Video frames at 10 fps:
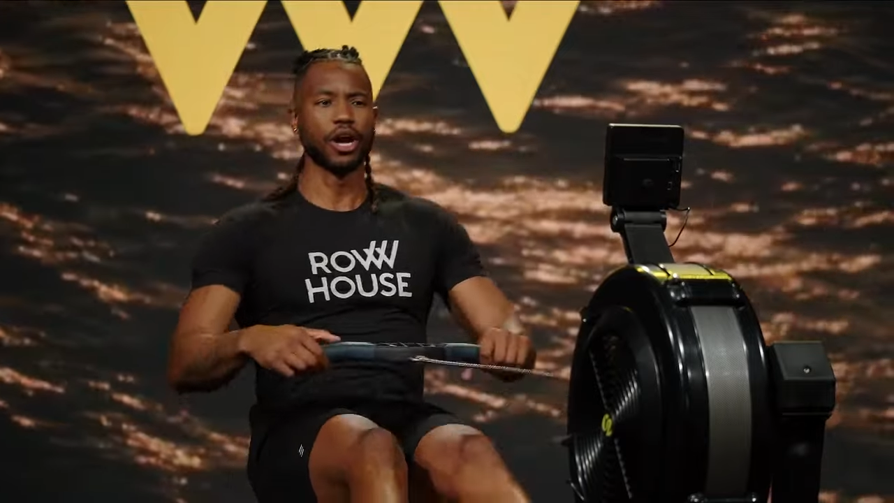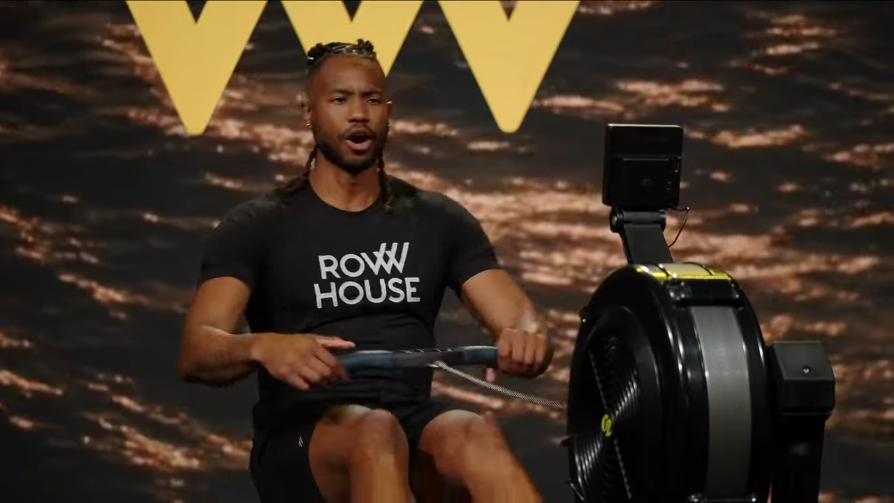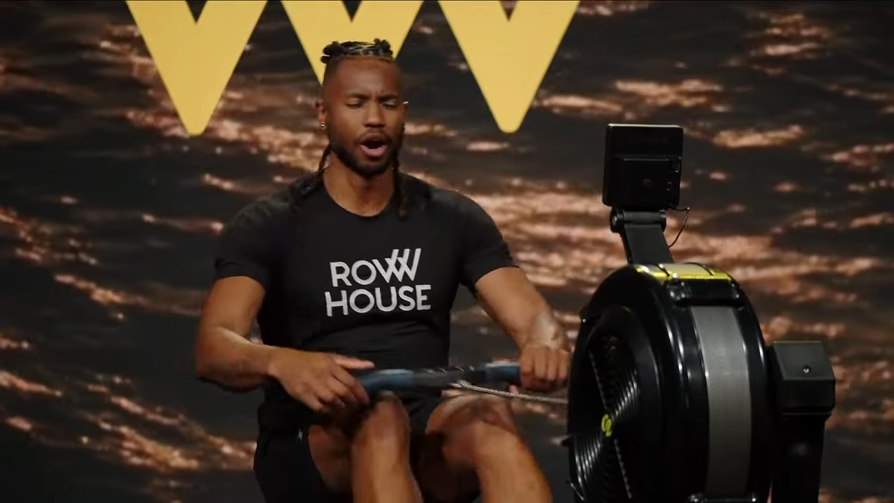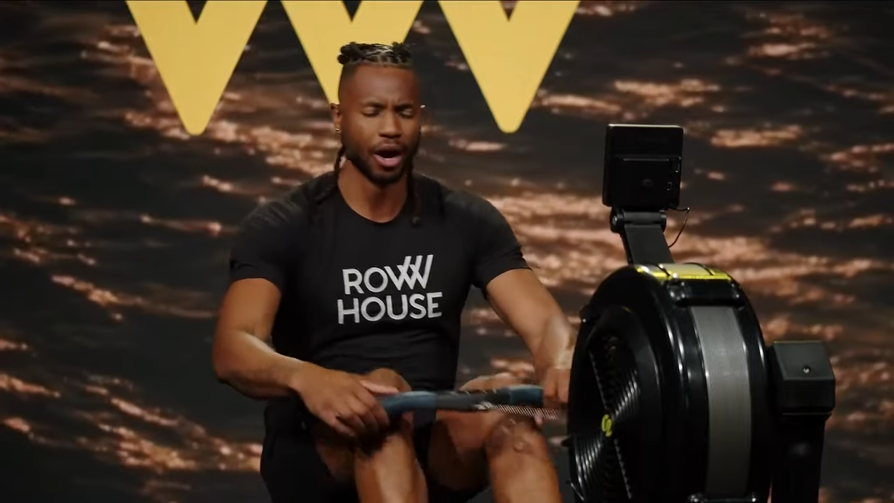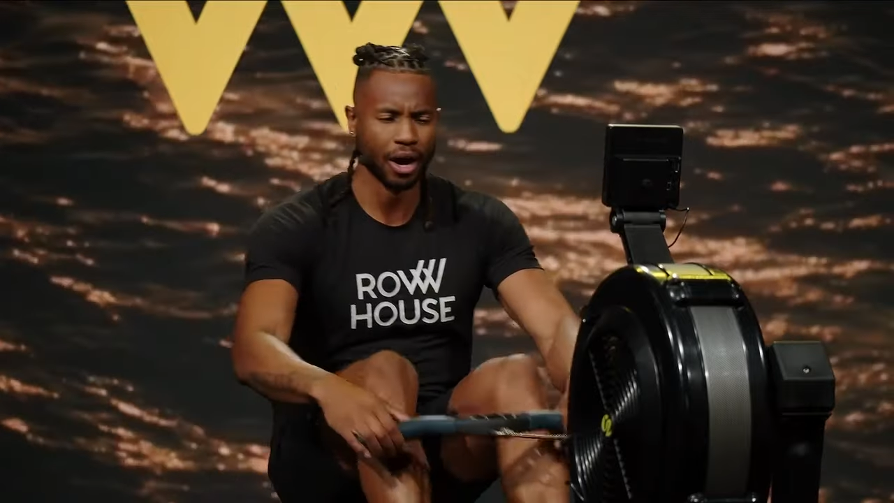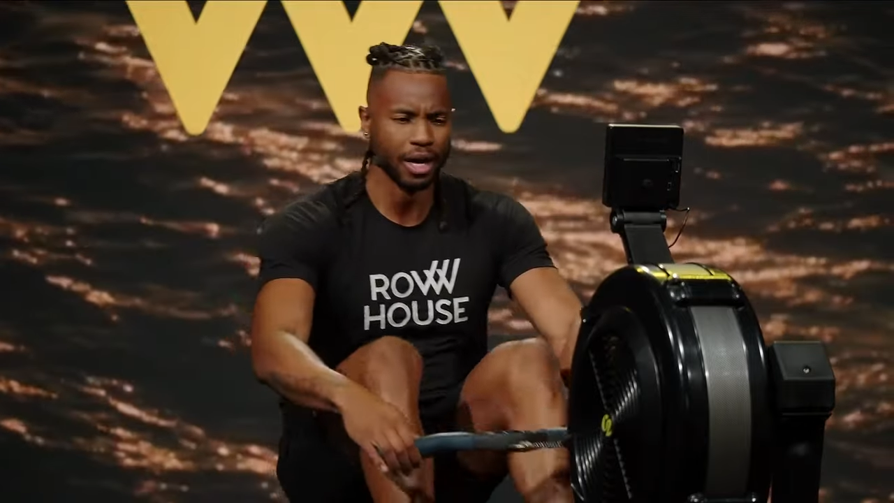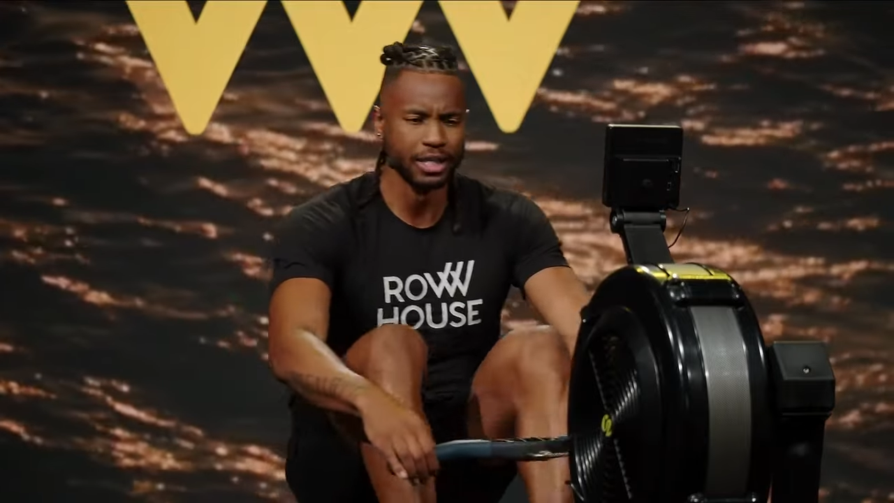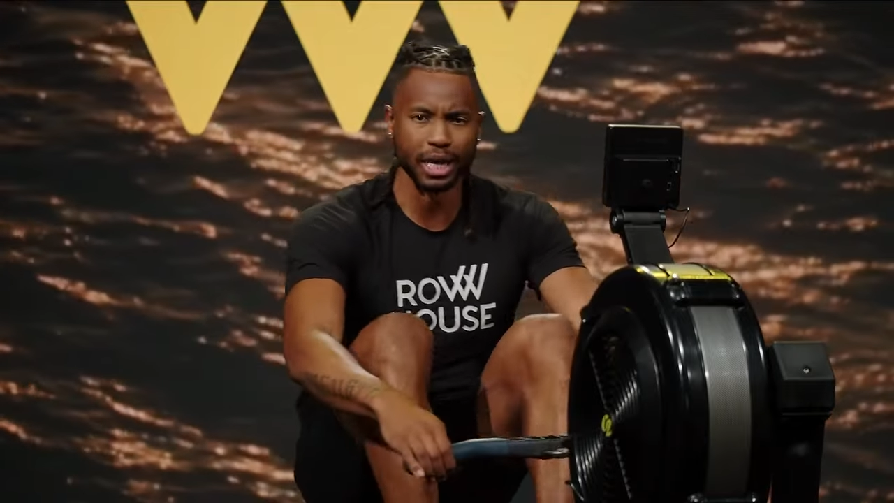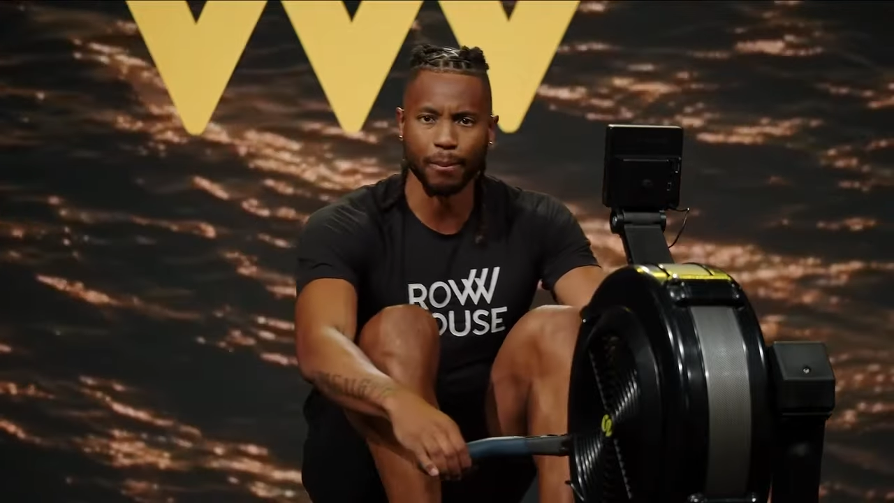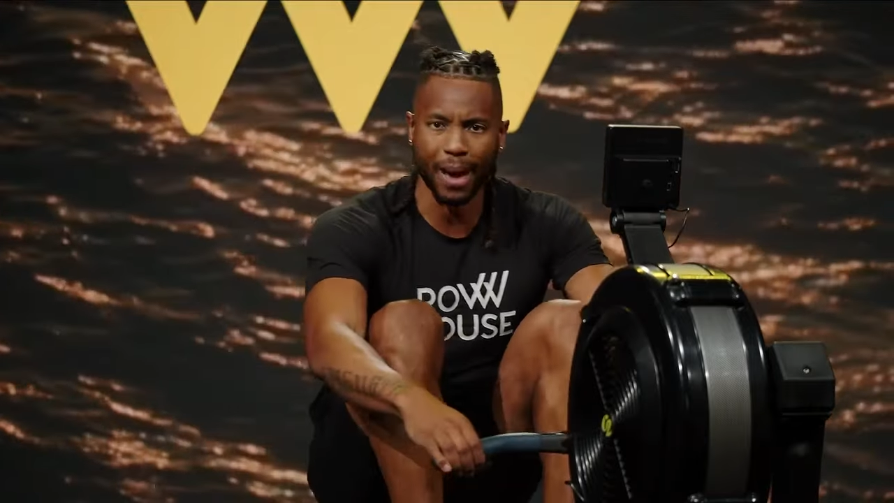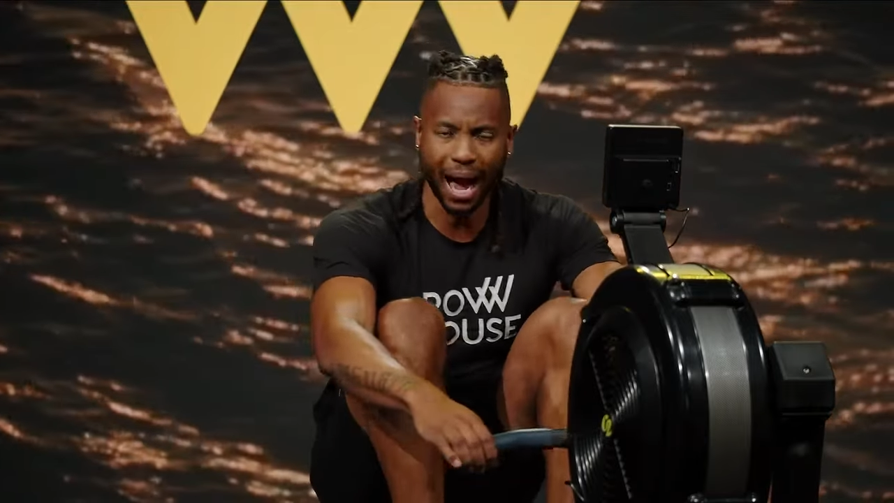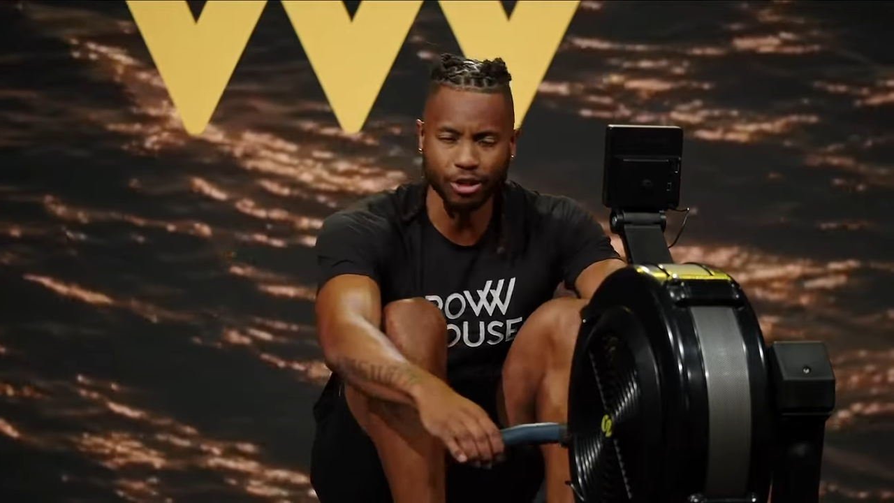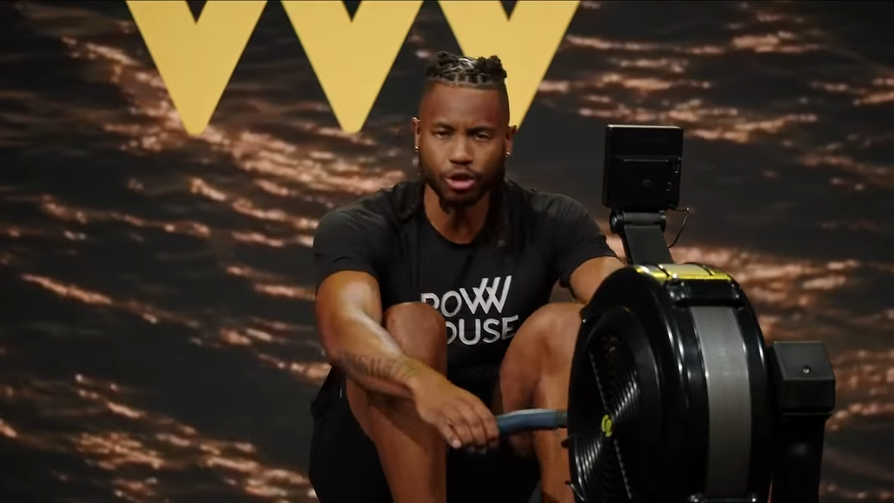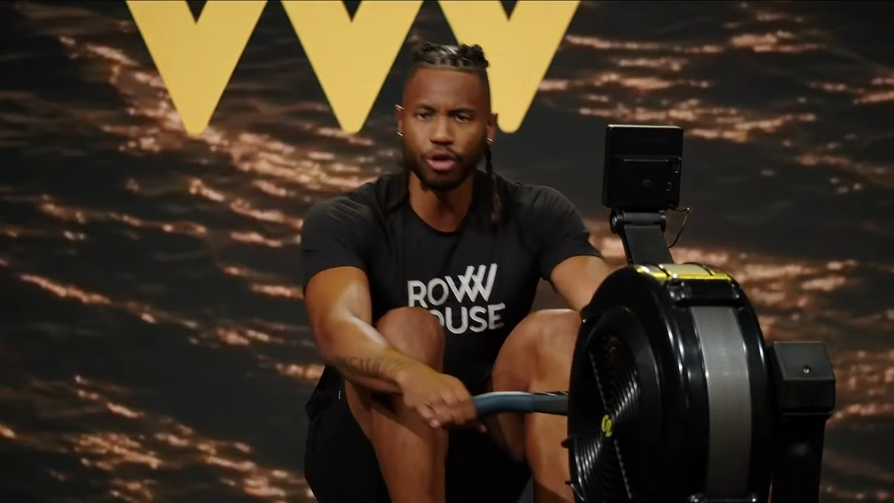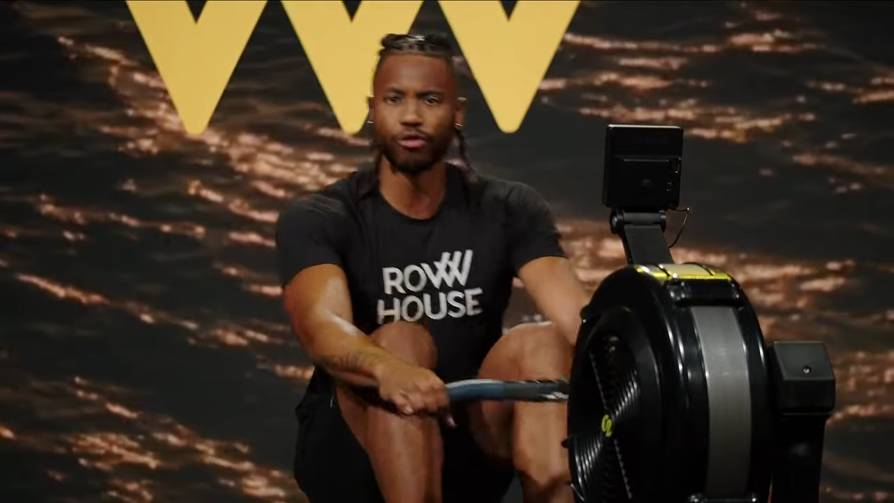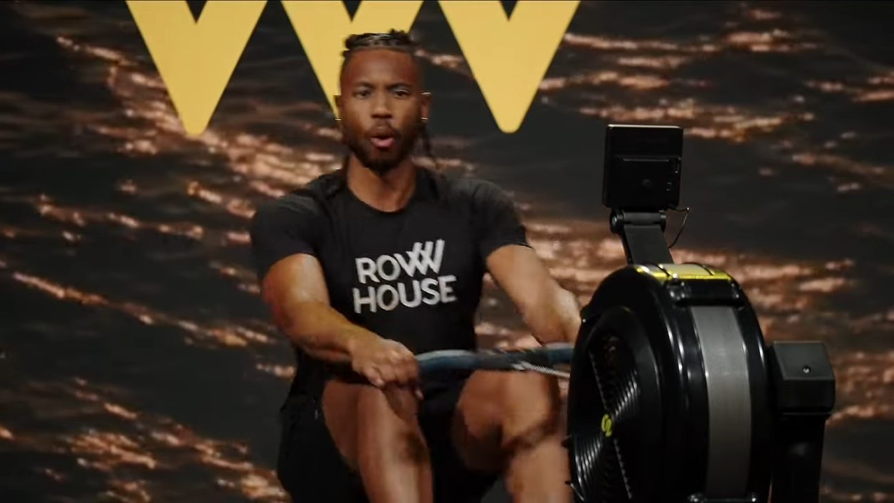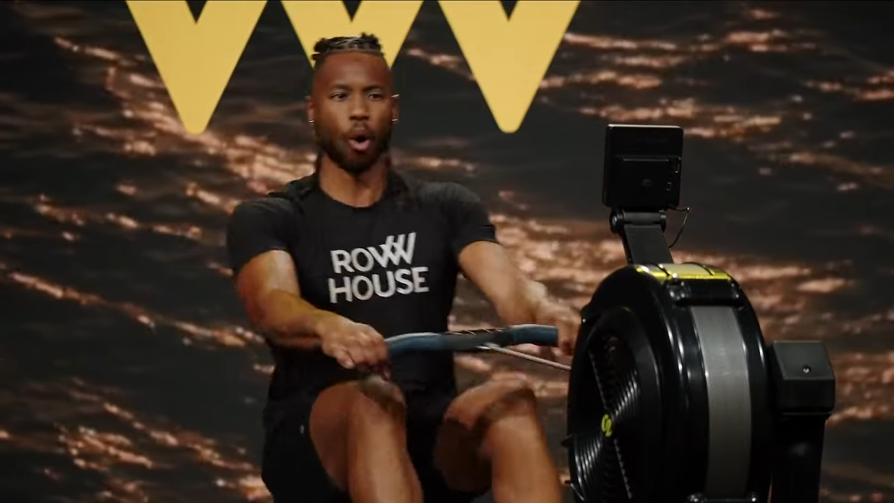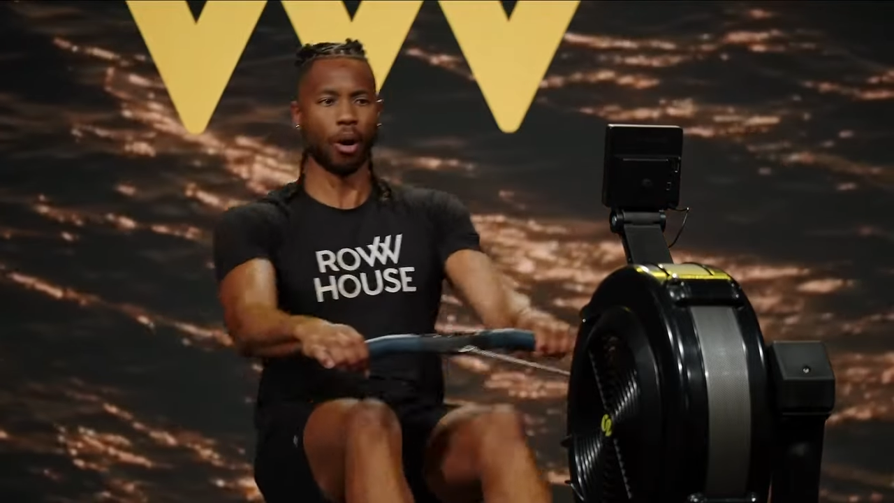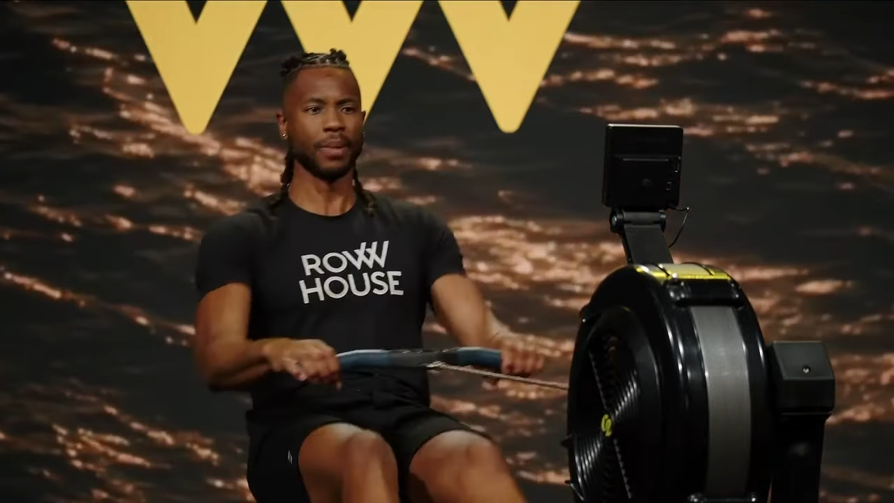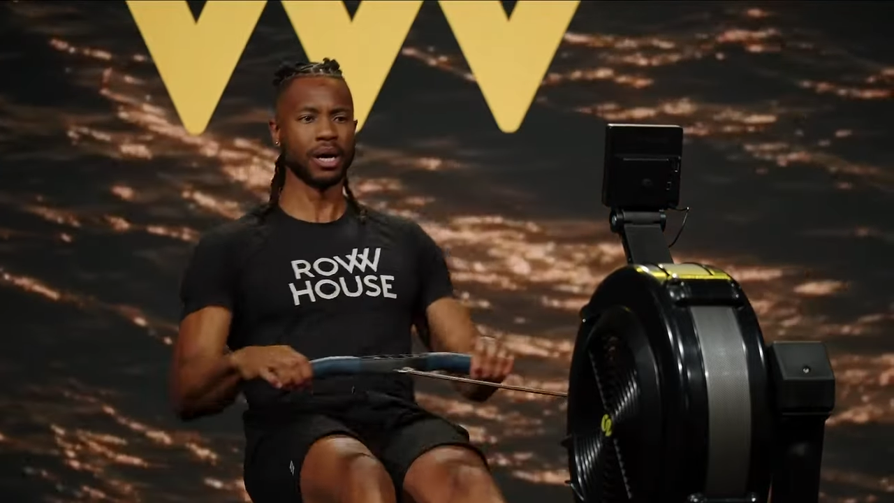here to get back into your
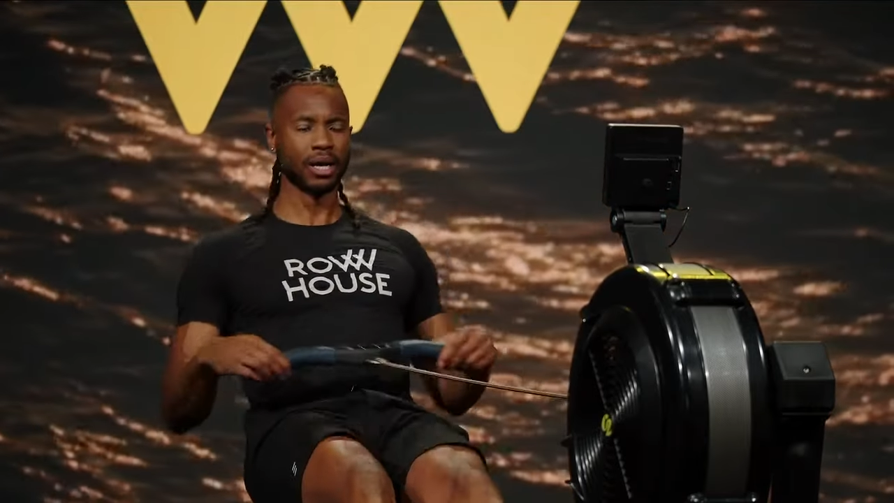form.